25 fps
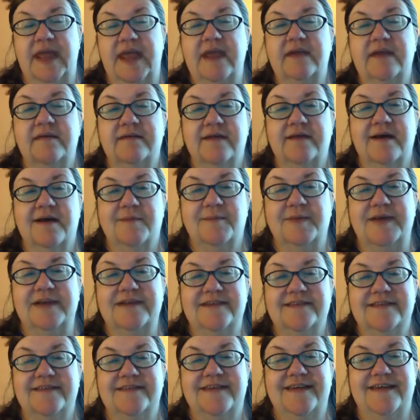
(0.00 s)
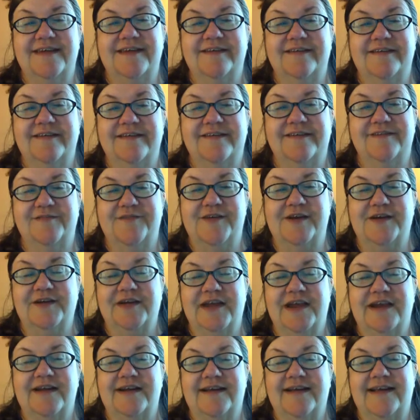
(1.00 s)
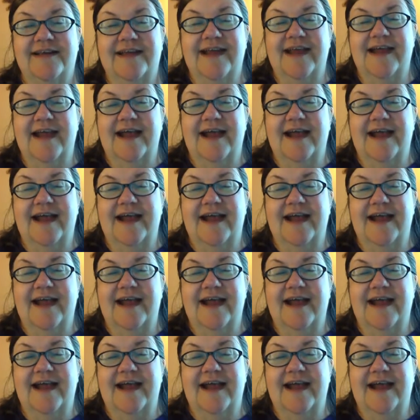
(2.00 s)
8 topics here in AffairCare.